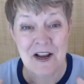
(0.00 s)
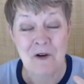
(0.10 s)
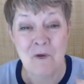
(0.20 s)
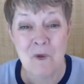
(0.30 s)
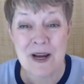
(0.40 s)

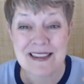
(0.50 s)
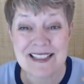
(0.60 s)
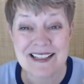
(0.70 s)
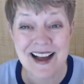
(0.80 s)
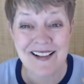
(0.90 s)
with the
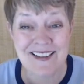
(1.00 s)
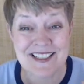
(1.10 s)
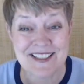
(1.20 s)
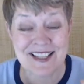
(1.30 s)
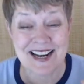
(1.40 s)

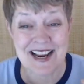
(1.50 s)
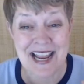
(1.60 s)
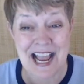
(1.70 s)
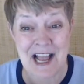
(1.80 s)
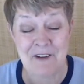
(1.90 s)
knowledge that I
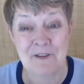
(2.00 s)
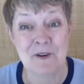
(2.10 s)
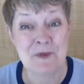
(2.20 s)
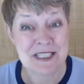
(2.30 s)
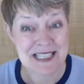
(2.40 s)
have
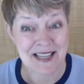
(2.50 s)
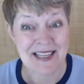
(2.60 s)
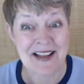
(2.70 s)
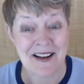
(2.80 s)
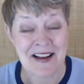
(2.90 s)
from
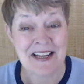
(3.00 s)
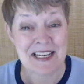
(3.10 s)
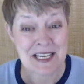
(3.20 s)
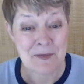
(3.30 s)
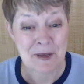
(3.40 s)
selling on
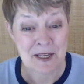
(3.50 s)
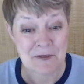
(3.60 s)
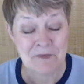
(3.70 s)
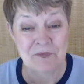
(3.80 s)
eBay.